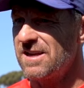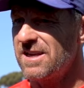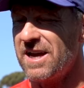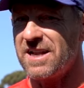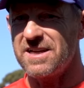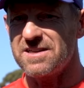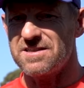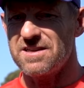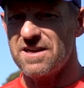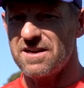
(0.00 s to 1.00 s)
Yeah, it
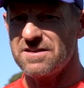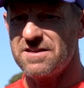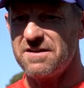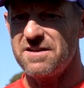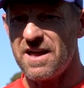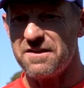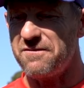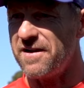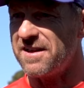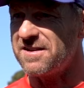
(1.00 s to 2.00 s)
is. Uh, it's another
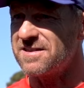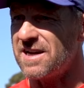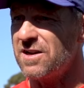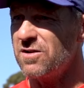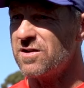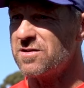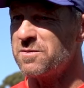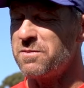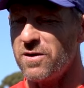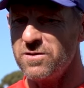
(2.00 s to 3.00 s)
father-son, I
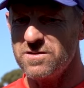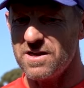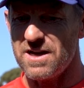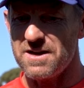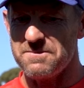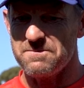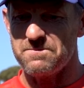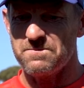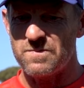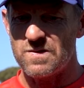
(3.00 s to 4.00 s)
suppose.
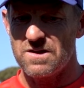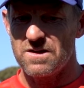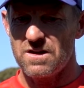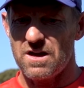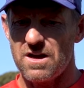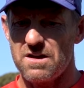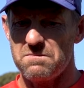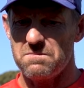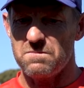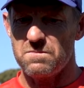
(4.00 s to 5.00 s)
Um,
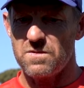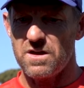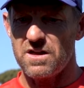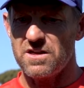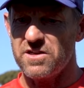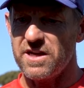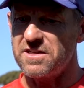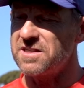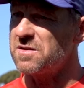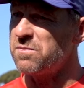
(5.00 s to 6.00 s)
um, it's yeah,
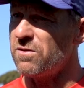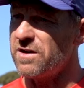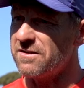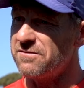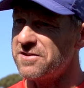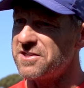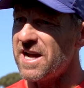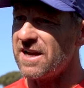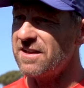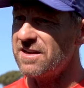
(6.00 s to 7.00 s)
disappointing for
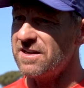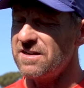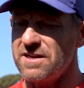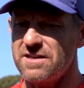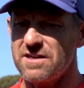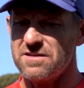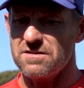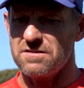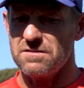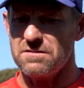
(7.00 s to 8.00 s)
Jack that he, he
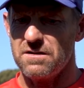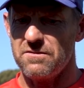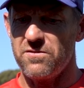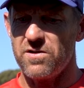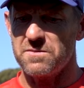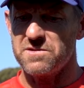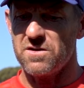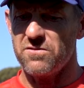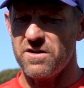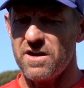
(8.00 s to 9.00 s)
doesn't um, find
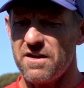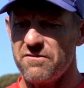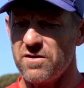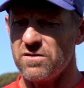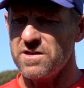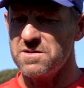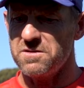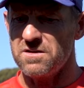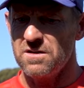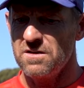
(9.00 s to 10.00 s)
himself in an AFL list,
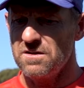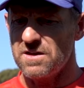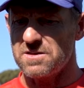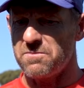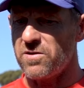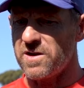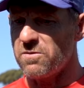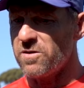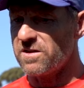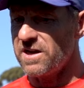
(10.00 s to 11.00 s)
but there's a body of
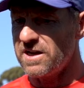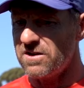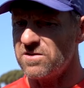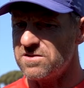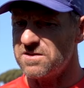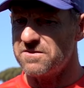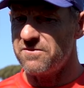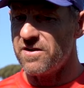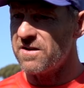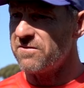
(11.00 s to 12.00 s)
work that he knows is in
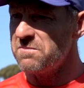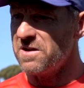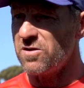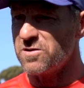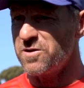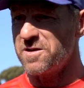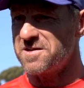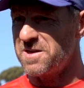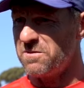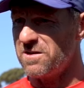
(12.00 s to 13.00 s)
front of him and not too
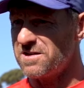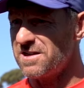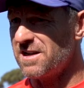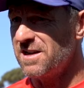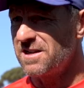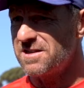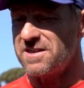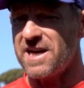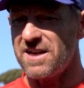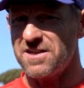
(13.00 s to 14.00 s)
dissimilar to, to Dad.